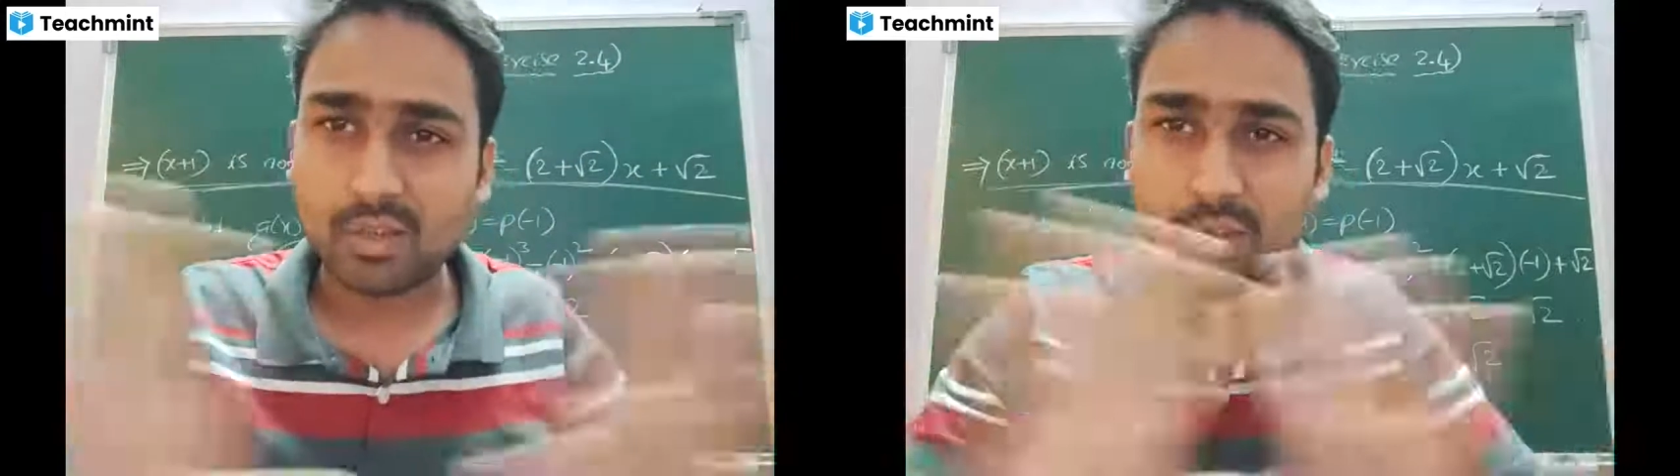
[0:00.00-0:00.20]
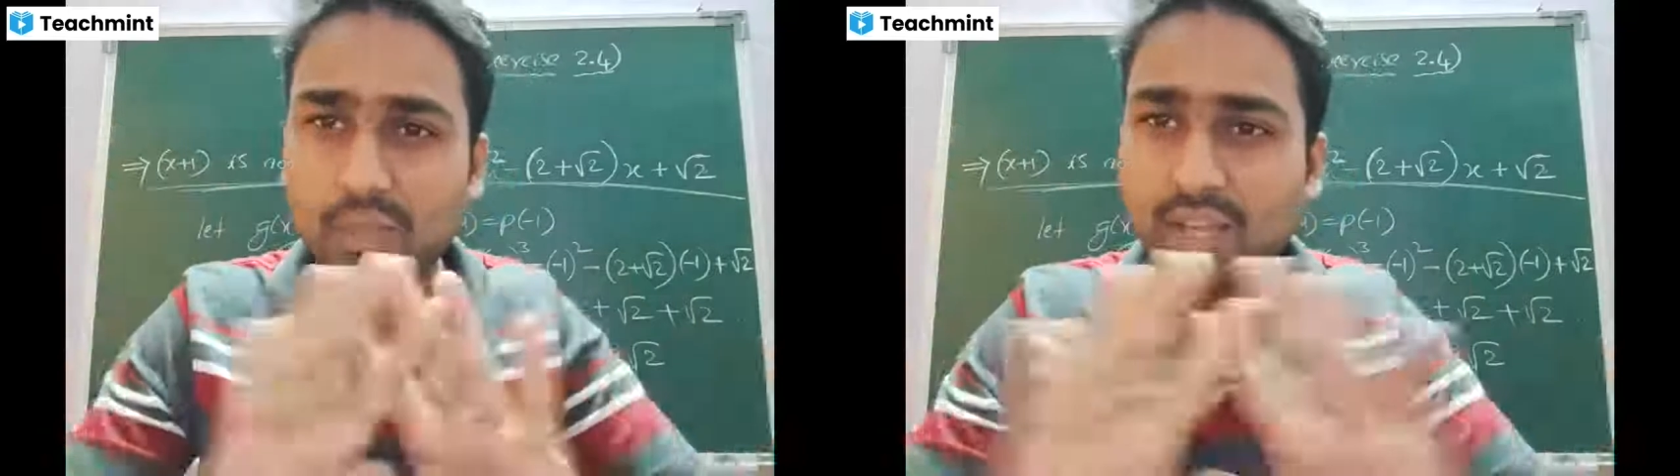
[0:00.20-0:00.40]

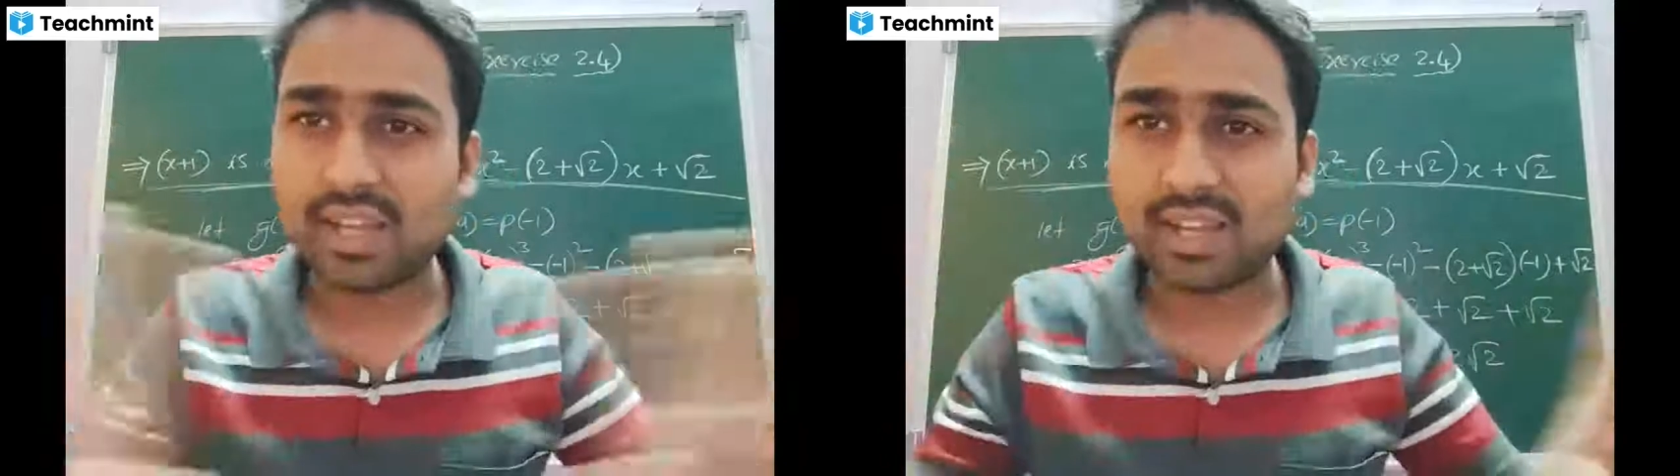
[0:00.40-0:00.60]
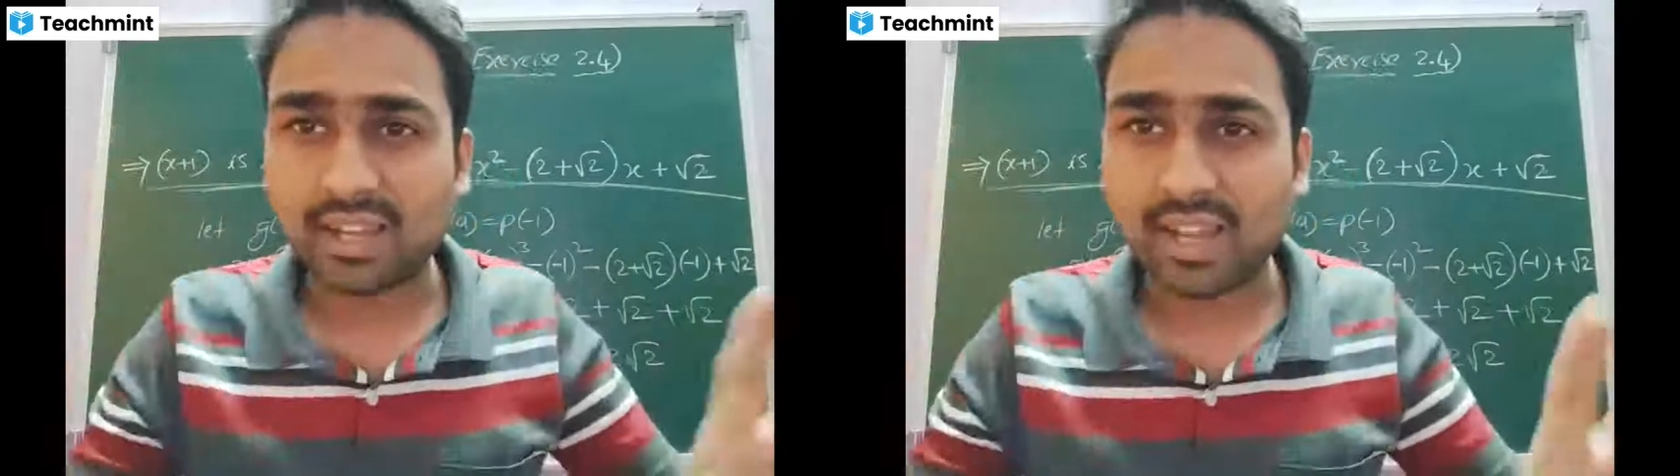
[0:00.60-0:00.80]
You
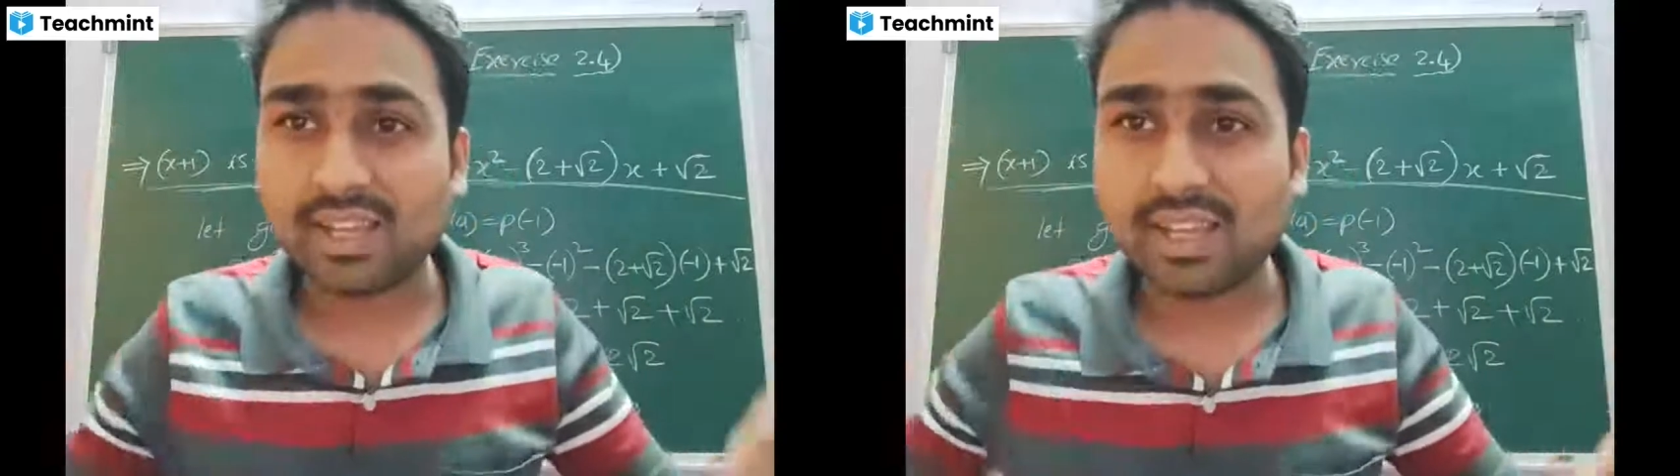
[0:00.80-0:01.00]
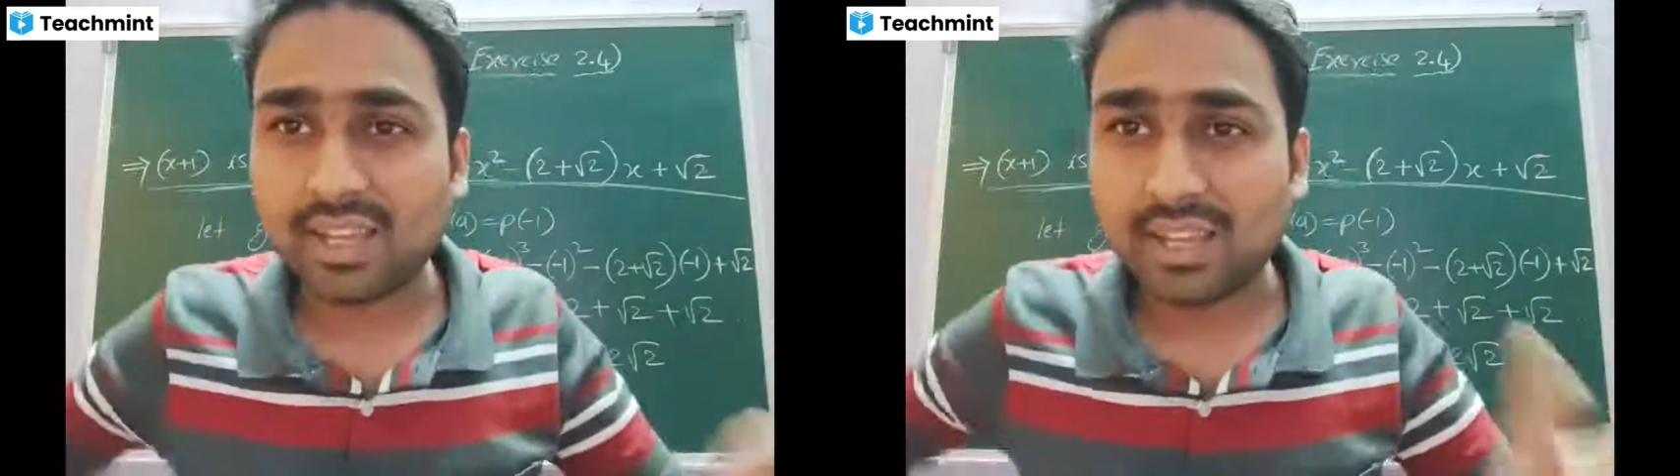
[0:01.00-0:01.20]
take
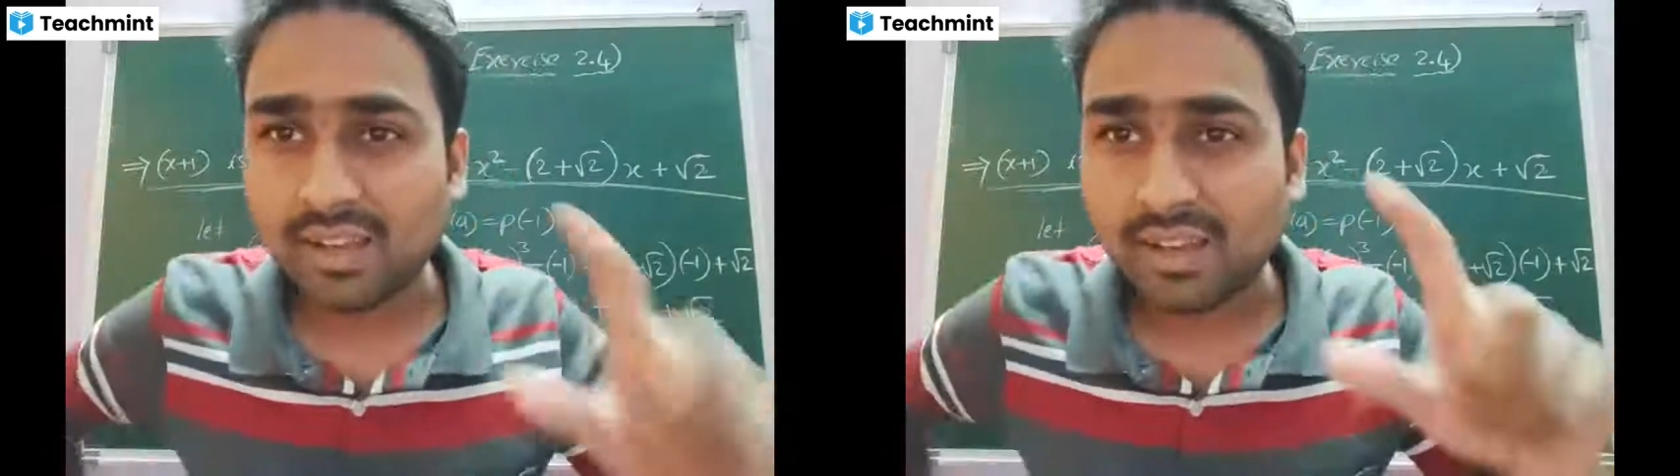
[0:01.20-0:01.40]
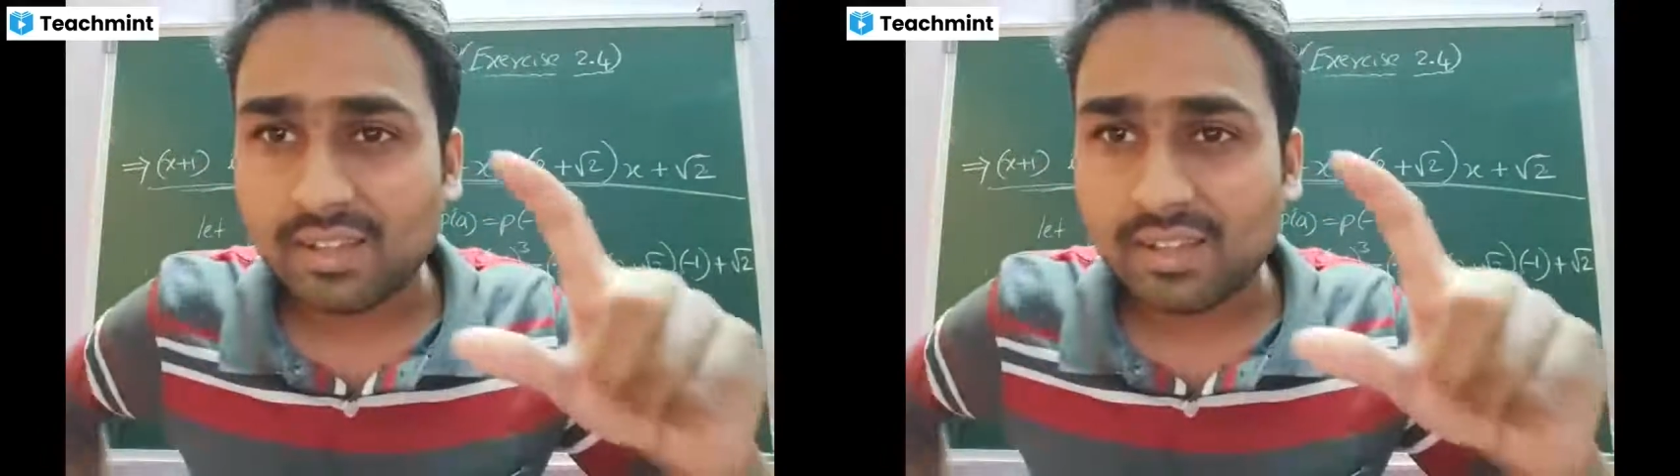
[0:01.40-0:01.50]
any